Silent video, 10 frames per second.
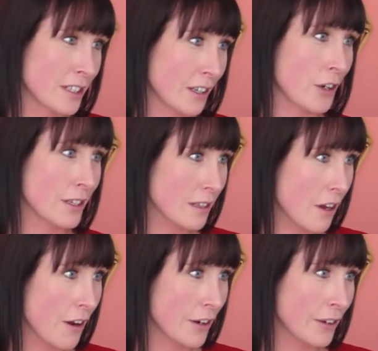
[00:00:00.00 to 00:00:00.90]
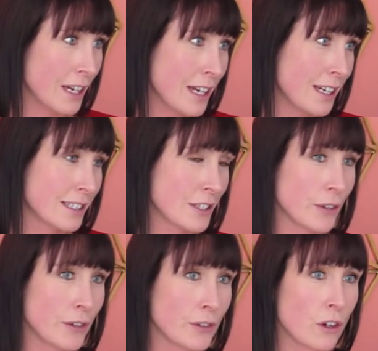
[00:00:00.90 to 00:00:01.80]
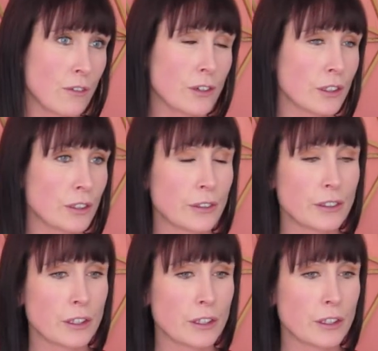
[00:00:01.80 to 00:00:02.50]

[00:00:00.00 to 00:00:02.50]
to go slow, to not follow,